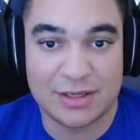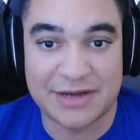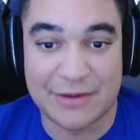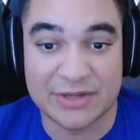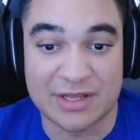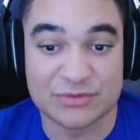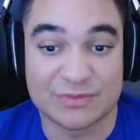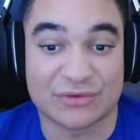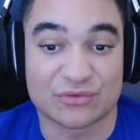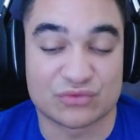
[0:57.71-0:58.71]
Now when it comes to
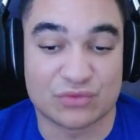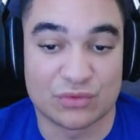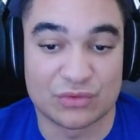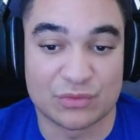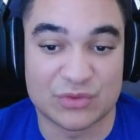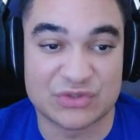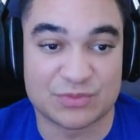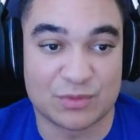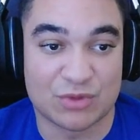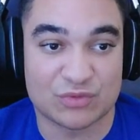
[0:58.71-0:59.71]
my controller, which is
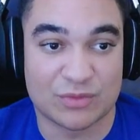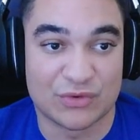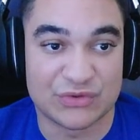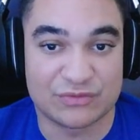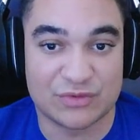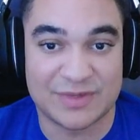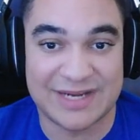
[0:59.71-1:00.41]
pretty much what most of you have been